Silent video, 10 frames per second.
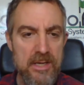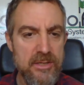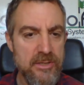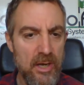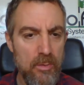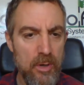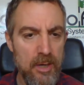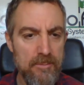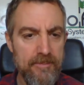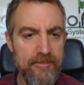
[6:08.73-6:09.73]
So
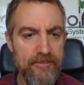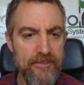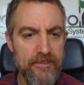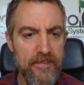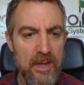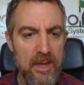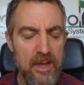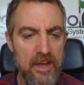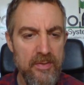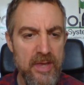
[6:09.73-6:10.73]
um,
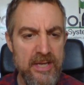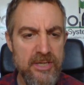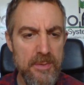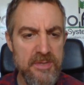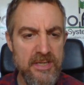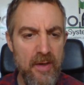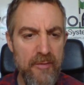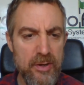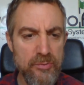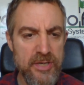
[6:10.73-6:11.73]
in terms of
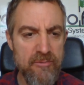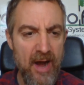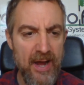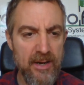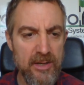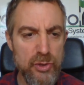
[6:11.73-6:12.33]
difficulty rank,